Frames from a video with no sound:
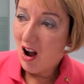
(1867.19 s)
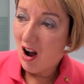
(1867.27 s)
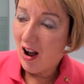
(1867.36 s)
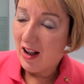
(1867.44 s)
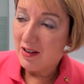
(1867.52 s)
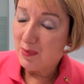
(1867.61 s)

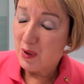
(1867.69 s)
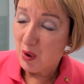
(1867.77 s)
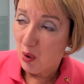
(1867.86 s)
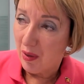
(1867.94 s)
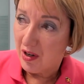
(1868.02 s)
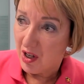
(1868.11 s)
I
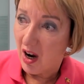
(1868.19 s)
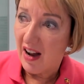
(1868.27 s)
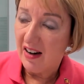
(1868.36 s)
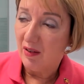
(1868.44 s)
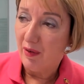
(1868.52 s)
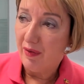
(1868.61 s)
saw the
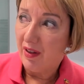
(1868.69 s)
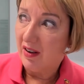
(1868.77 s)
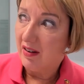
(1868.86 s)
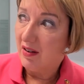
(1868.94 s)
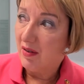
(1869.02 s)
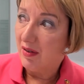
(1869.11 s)
title of
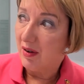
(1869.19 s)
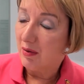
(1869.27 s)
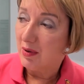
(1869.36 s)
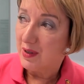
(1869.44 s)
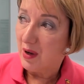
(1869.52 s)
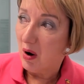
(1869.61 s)
the
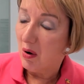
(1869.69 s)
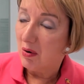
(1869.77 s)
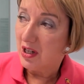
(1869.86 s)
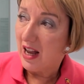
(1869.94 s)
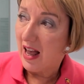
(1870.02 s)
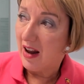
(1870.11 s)

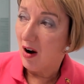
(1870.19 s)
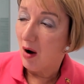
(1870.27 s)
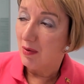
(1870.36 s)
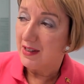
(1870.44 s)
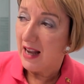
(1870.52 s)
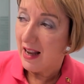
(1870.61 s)
result and
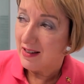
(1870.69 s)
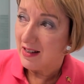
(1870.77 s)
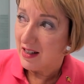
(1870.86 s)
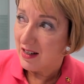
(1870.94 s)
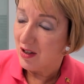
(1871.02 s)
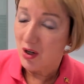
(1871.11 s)
I was
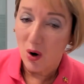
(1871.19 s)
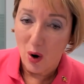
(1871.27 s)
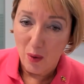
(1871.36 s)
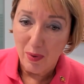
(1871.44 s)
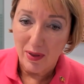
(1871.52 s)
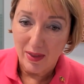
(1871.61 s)
hesitant to
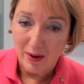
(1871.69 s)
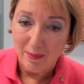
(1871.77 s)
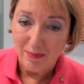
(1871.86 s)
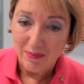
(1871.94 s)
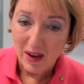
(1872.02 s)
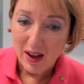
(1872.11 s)
open
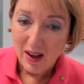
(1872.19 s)
them